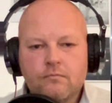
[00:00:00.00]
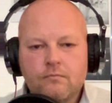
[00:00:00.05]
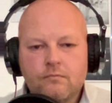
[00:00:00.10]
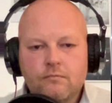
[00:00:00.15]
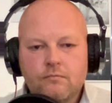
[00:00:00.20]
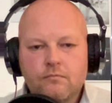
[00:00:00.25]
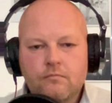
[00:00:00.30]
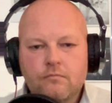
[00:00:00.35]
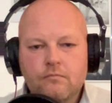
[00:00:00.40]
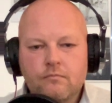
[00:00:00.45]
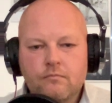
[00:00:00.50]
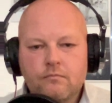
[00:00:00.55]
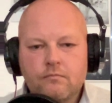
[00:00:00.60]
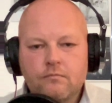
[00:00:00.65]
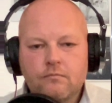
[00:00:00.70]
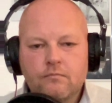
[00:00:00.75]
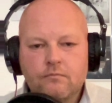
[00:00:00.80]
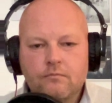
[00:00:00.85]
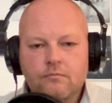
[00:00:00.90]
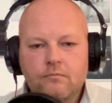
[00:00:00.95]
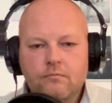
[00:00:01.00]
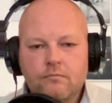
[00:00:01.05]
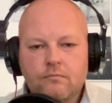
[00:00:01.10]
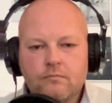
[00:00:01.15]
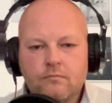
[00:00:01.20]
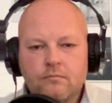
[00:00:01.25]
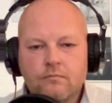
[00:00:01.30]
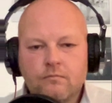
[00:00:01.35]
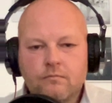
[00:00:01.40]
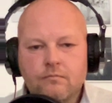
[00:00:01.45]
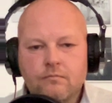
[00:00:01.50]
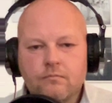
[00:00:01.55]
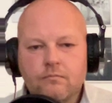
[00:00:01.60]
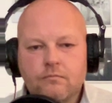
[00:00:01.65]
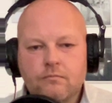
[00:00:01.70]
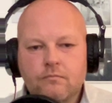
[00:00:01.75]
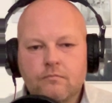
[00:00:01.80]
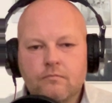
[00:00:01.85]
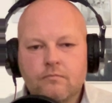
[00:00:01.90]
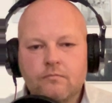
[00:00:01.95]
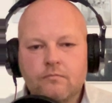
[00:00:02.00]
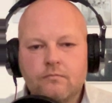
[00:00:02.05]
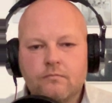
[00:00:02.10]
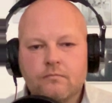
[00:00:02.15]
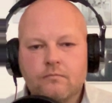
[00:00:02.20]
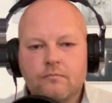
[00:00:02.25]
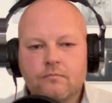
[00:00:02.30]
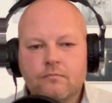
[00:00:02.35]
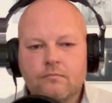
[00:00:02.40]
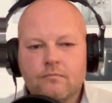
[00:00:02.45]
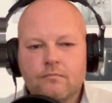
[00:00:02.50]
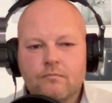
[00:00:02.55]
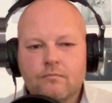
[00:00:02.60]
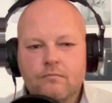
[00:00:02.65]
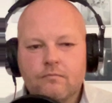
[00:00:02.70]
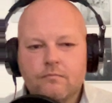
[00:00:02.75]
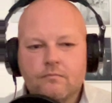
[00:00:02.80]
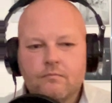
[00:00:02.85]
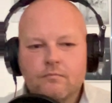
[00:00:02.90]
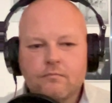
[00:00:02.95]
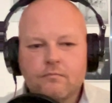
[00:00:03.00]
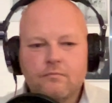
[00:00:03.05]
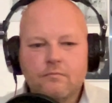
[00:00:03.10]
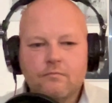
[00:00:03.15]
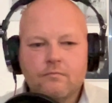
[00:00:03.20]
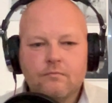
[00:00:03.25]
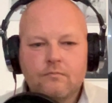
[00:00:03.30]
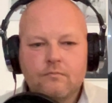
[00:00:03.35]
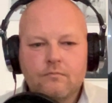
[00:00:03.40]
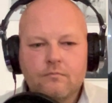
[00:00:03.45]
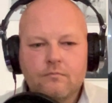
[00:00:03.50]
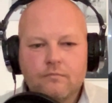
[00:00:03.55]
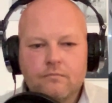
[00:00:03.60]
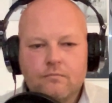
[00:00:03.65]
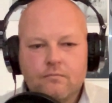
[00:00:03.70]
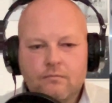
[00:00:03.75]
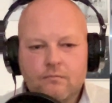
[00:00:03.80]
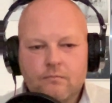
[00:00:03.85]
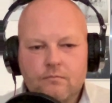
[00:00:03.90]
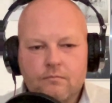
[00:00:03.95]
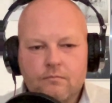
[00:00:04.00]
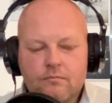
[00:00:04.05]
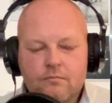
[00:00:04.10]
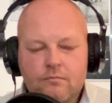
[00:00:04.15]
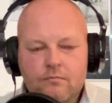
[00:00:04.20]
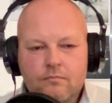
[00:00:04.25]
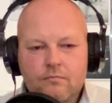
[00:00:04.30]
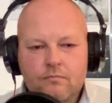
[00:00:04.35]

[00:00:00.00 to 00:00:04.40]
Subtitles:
No words are spoken by the person on screen.